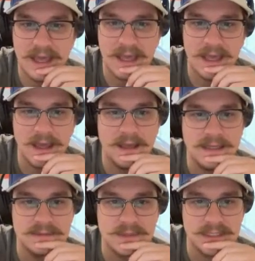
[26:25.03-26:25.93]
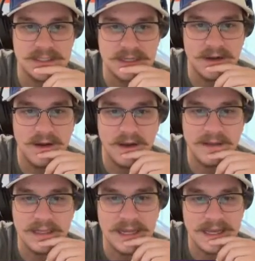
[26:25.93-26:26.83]
and his position
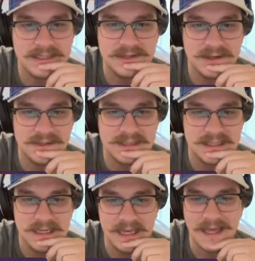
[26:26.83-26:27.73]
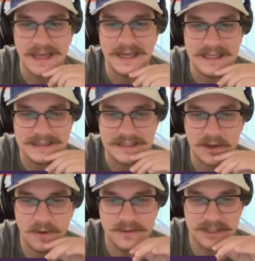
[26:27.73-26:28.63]
on the Nationals and his
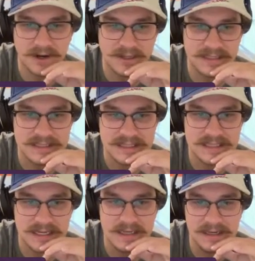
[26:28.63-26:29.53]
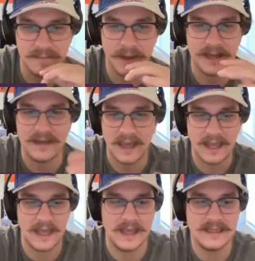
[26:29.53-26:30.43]
cold start to the season. But
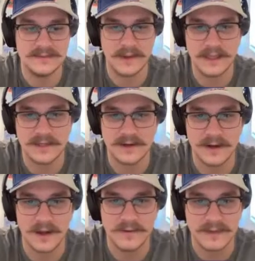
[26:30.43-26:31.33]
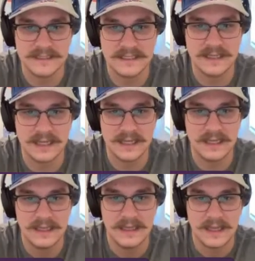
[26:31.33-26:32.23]
he's really turned it on
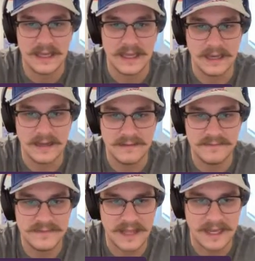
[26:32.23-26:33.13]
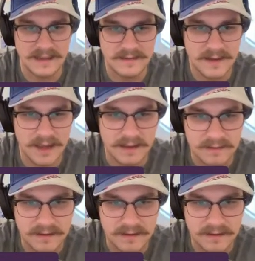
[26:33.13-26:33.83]
recently in like a